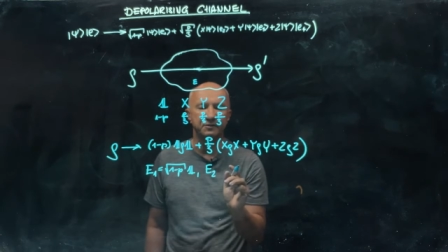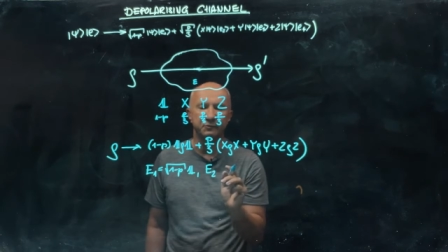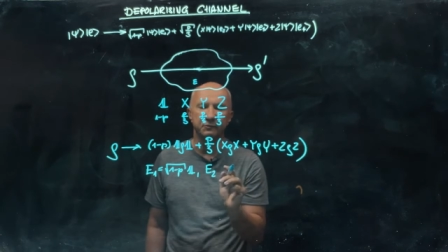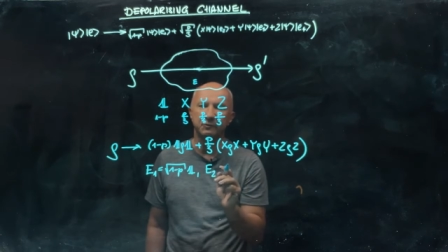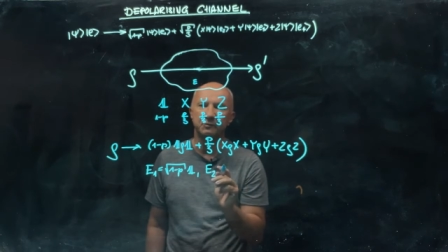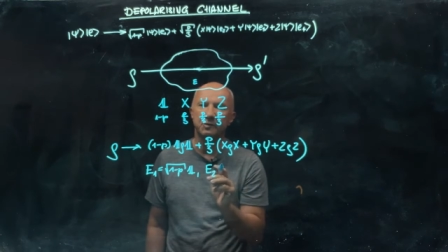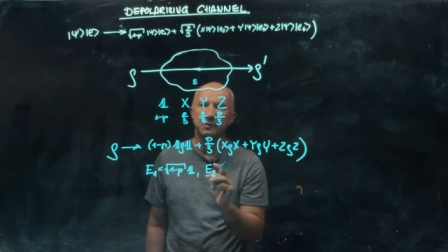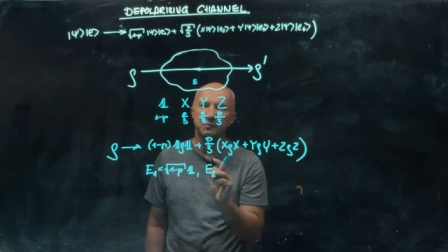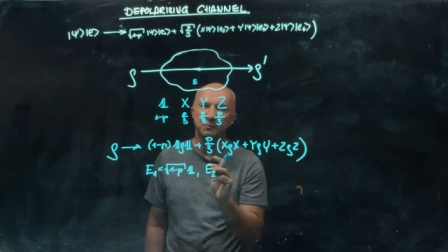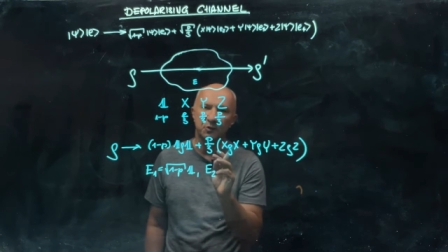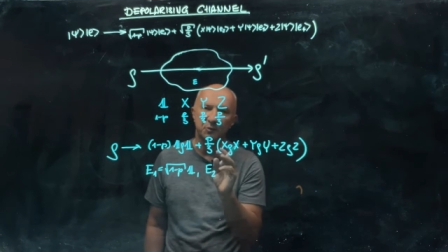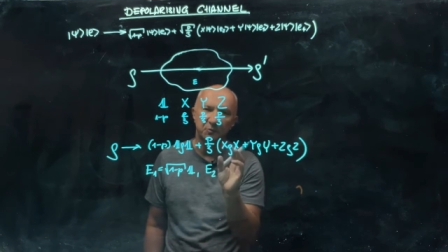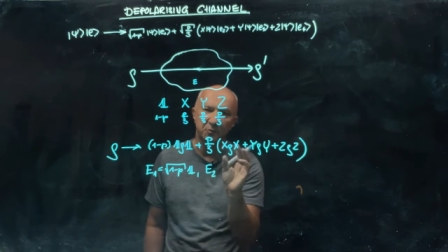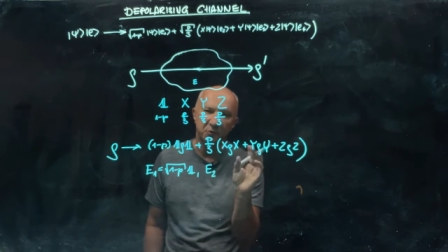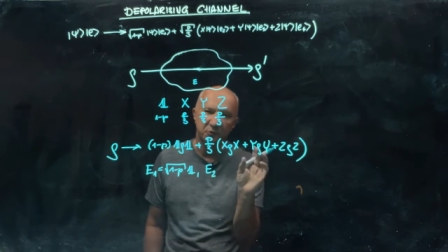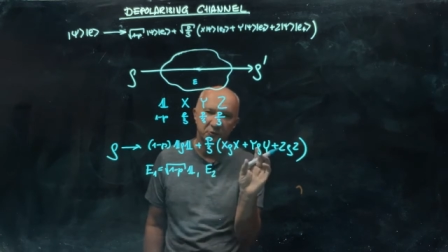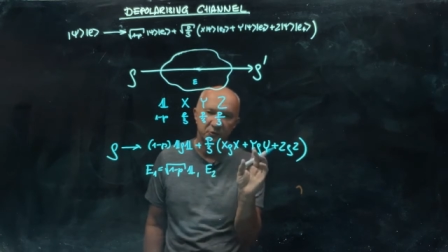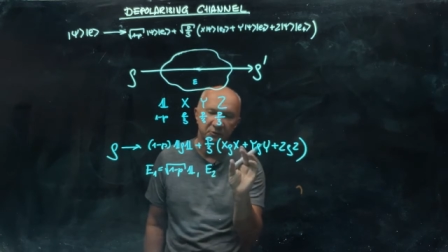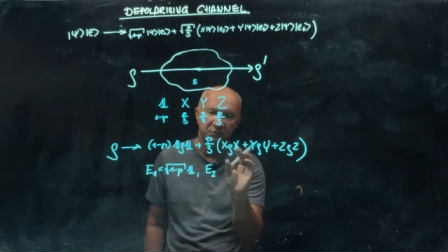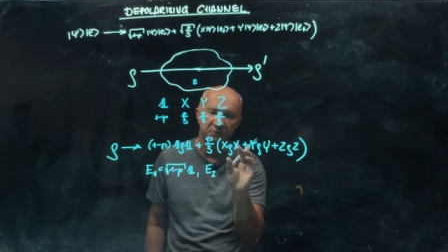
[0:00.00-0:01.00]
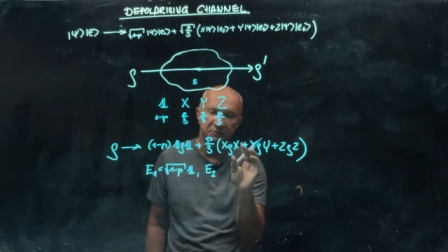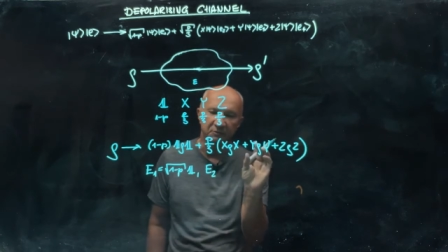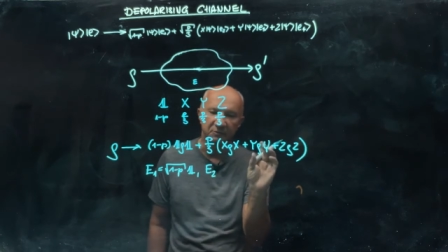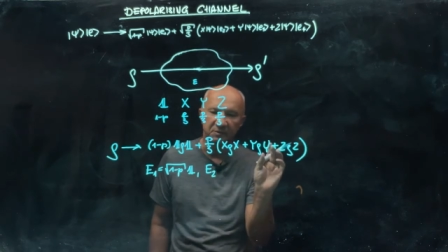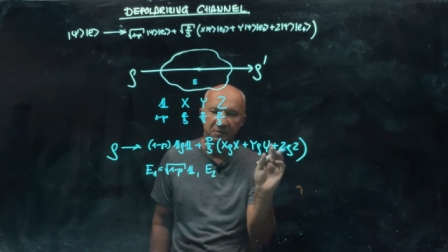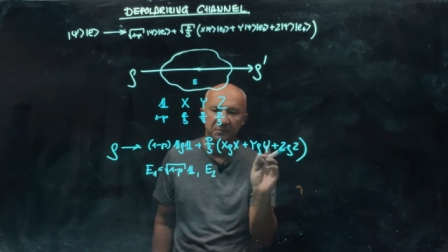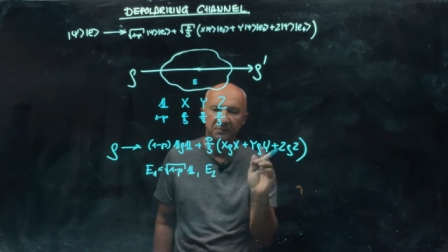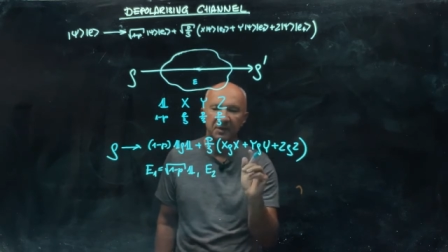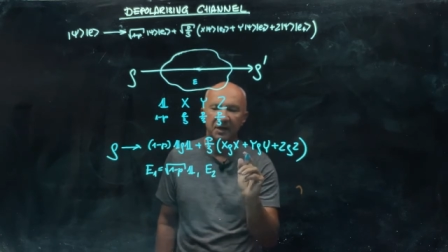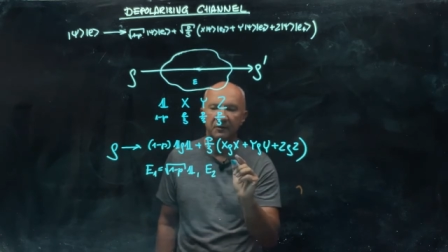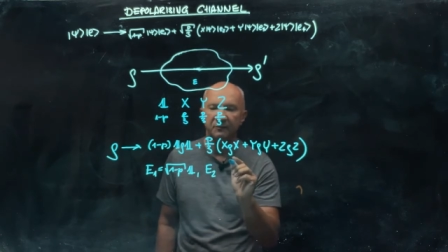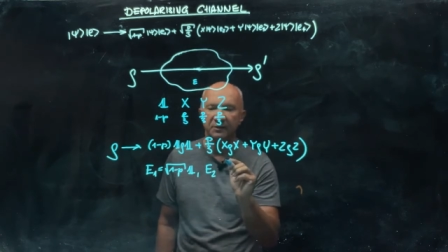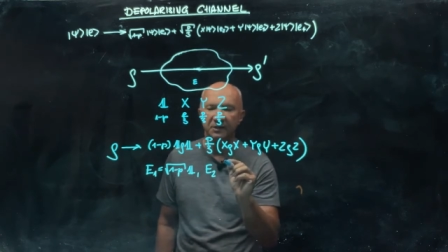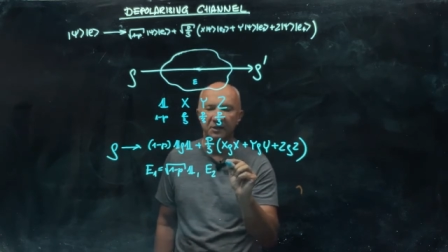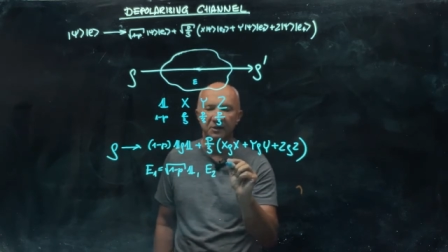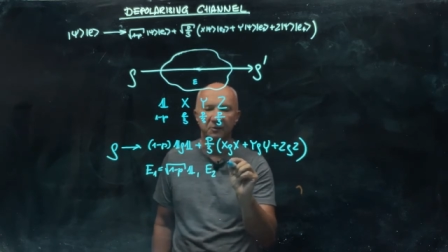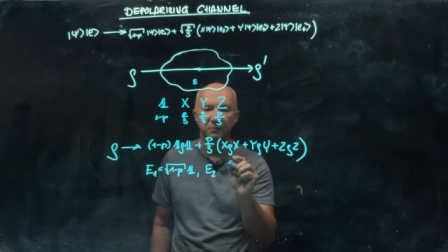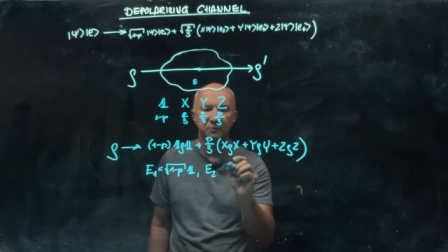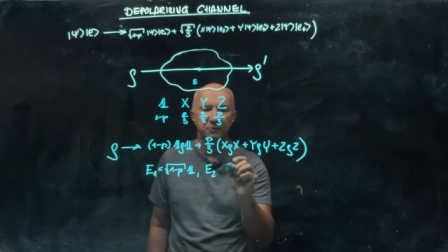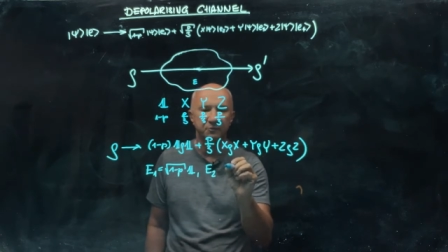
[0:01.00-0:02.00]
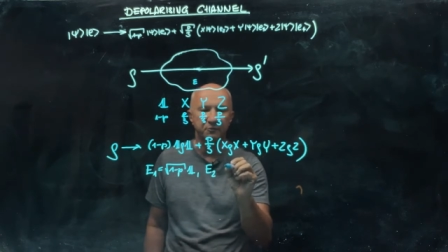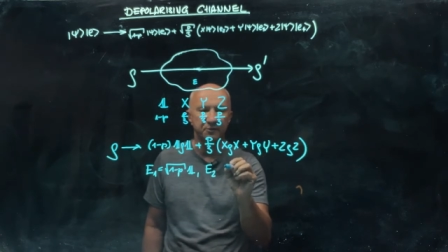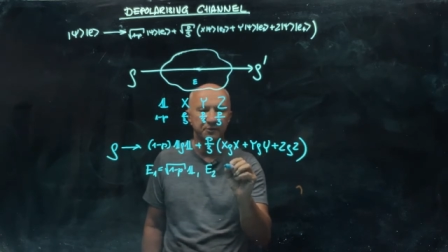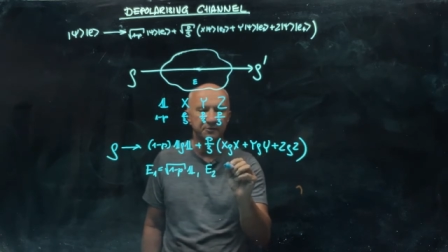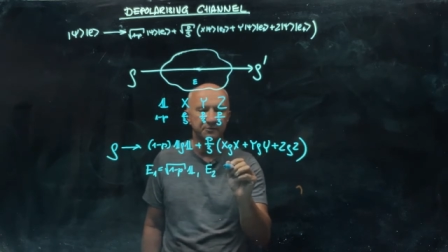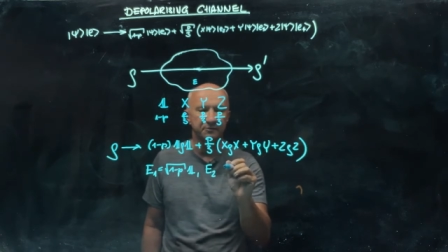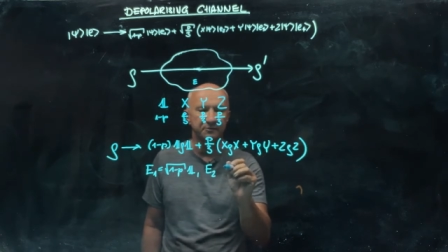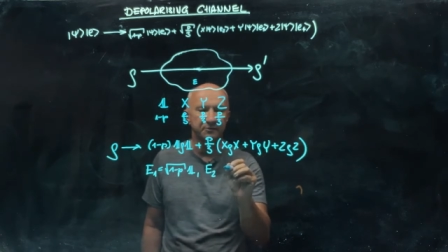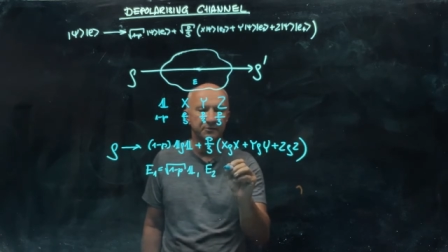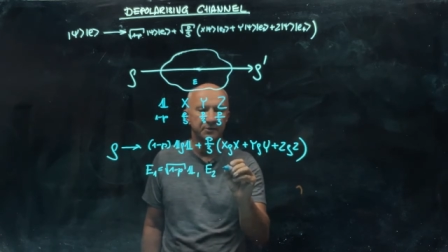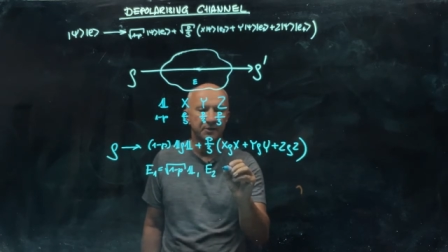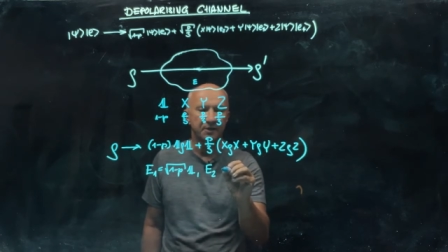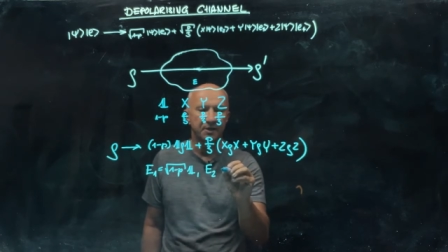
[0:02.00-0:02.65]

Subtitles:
will be proportional to the Pauli operators.